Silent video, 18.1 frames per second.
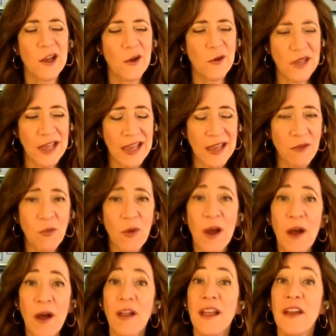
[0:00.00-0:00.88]
Okay.
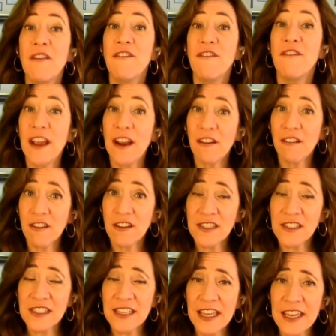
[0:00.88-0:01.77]
Well, fairer
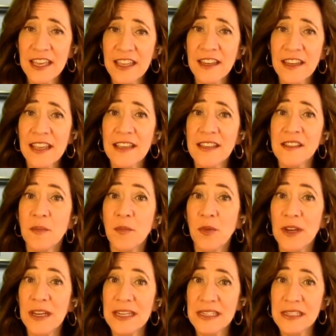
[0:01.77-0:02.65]
skin is a
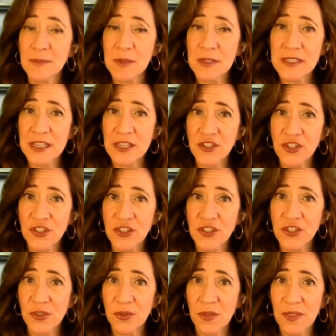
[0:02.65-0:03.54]

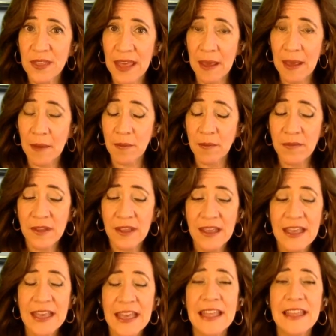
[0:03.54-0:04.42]
predisposition to them.
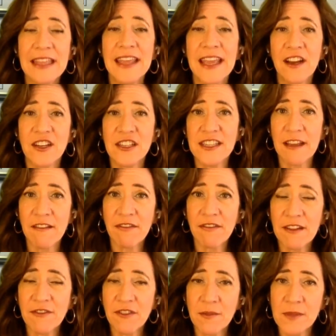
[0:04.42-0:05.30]
They are
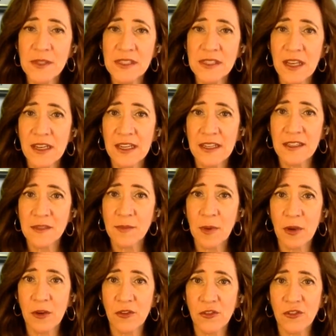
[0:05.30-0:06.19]
definitely from sun
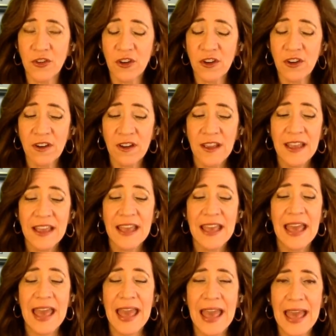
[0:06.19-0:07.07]
exposure
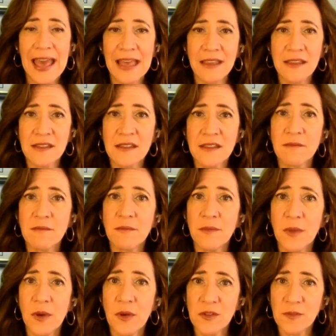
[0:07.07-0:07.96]
as
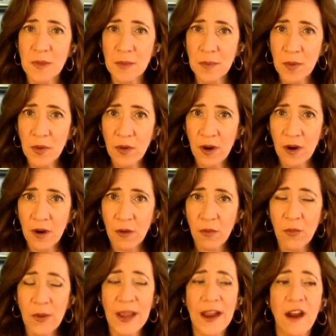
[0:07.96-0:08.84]
most people are
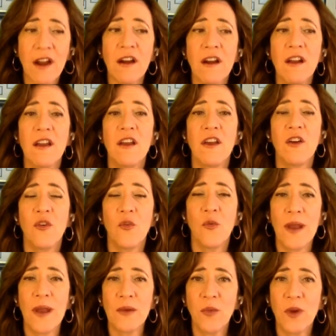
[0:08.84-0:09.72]
aware,
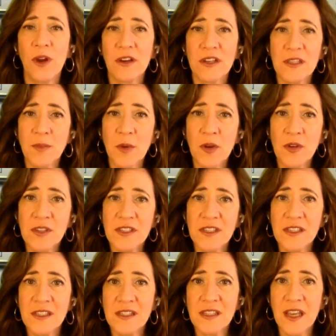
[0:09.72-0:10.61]
when we're exposed
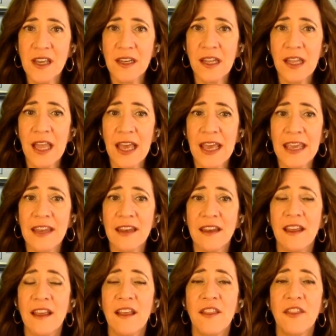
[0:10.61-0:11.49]
to
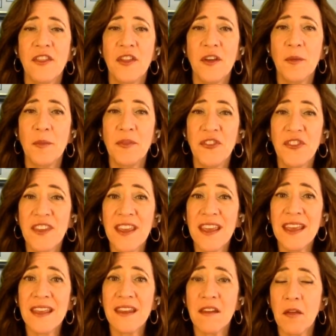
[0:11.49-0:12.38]
sunlight, the
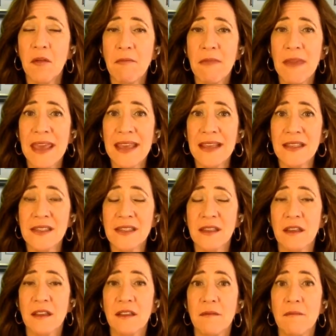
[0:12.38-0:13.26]
skin makes
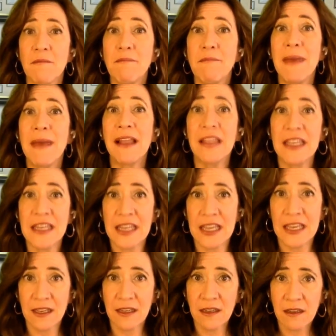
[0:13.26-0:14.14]

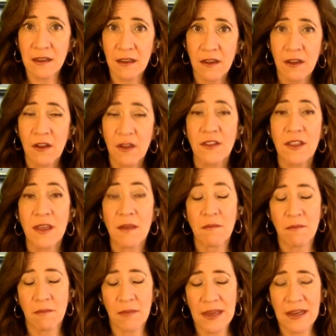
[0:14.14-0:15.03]
melanin. They
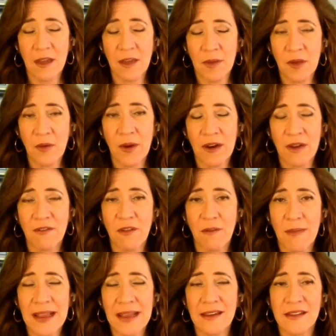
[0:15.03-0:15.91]
might not be aware of the
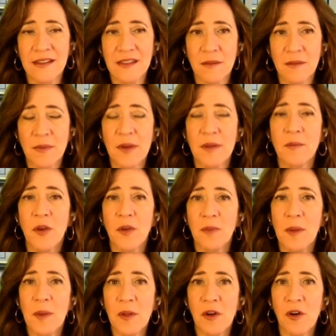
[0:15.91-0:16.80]
mechanism, but most
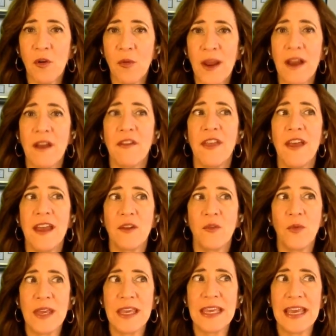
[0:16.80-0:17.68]
people are aware that
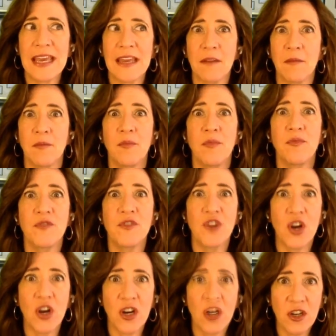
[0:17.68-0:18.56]
we get
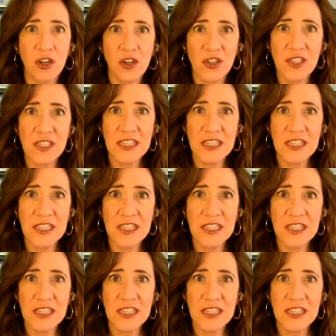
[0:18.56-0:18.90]
darker